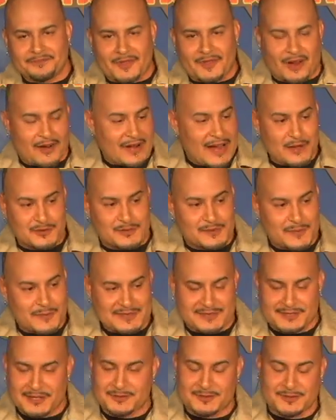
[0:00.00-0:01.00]
Our house was
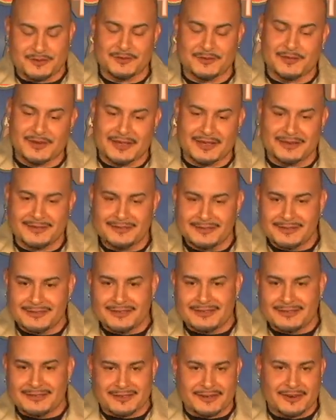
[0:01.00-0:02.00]
messed up too, man.
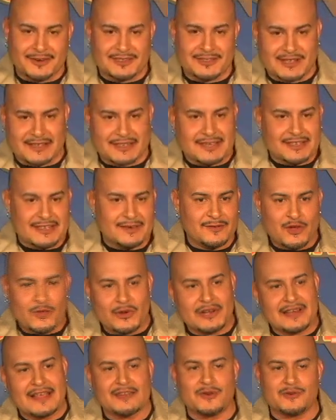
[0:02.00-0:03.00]
Serious, like, even though
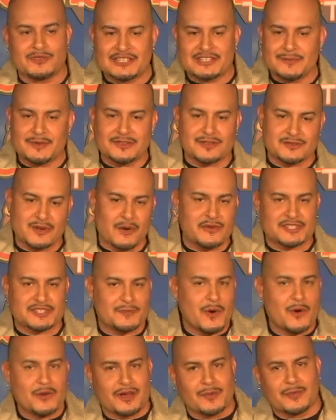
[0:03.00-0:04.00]
we didn't have no chimney, there was always
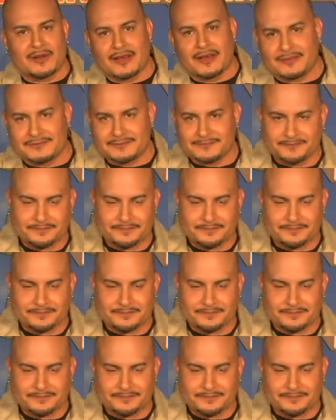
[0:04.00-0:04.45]
smoke coming out.